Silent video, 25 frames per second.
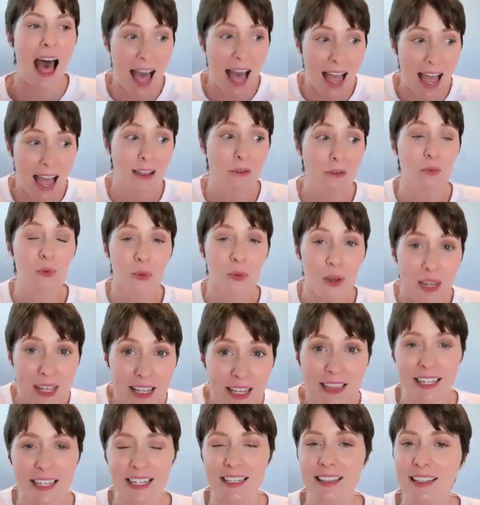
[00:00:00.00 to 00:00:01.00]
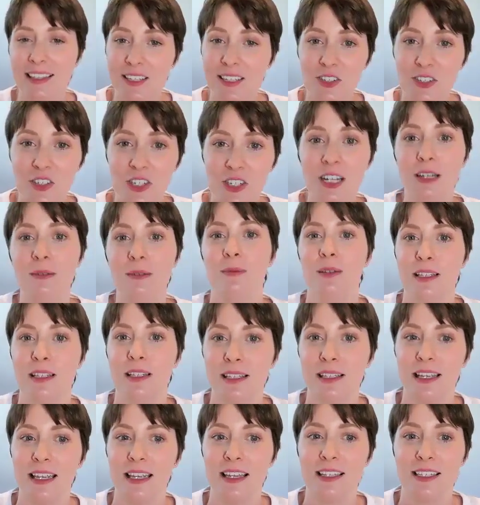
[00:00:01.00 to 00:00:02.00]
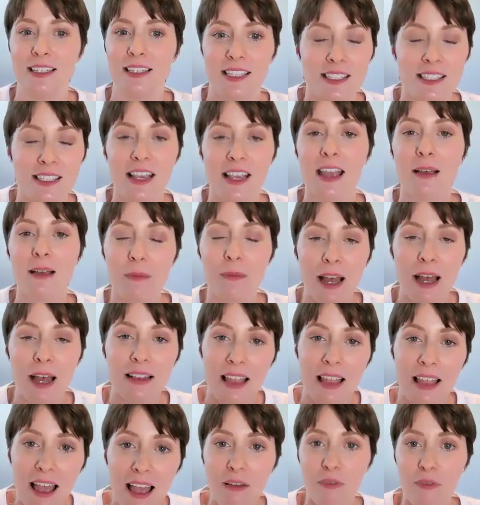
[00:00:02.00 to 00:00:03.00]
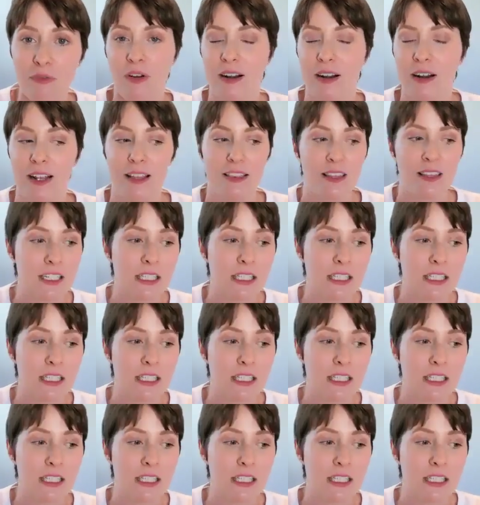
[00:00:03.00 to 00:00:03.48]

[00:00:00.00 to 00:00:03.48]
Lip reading: I really legitimately stake my life on it.